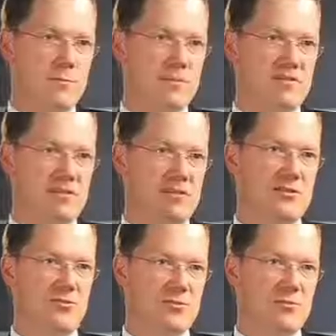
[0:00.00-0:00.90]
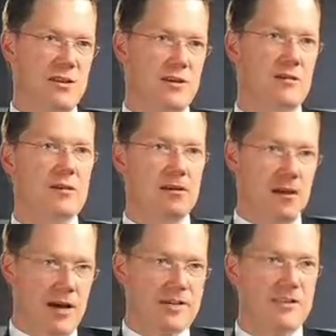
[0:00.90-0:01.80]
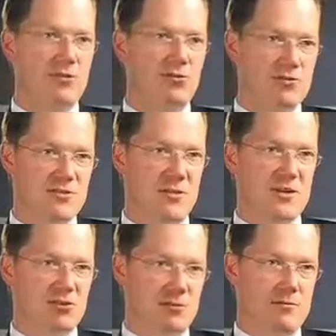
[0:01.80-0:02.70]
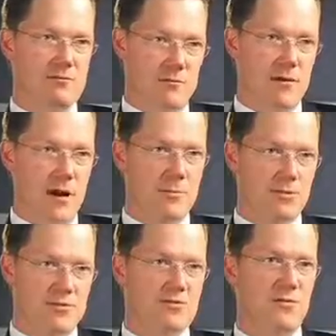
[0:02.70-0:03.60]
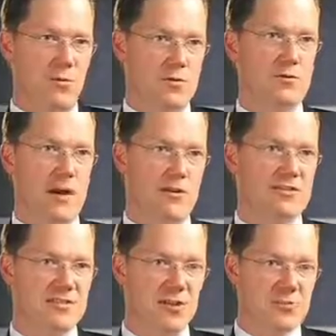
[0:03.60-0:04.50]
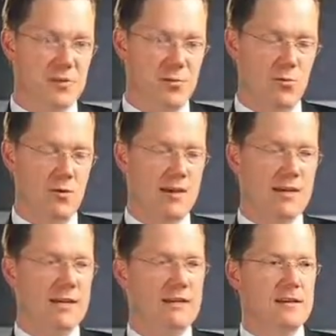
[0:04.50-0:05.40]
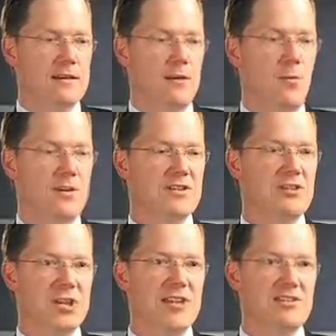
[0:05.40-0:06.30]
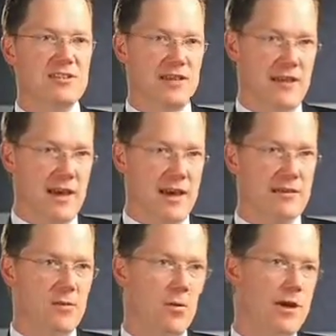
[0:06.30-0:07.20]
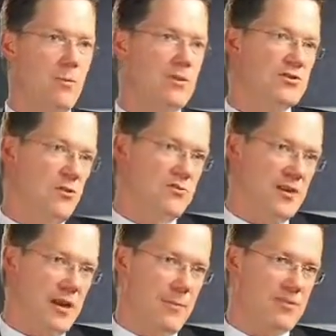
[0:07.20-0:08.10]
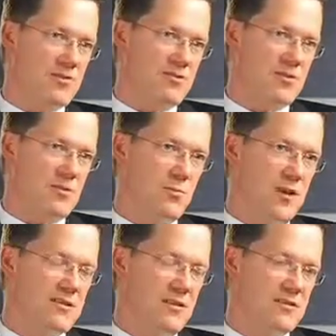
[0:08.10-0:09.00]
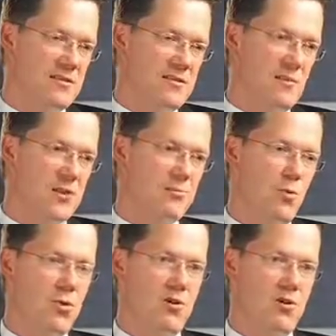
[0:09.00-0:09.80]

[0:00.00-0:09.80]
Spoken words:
is considered to be ideal selection options for hiring salespeople. What is changing today and the way in which Growth Dynamics looks at the process is much more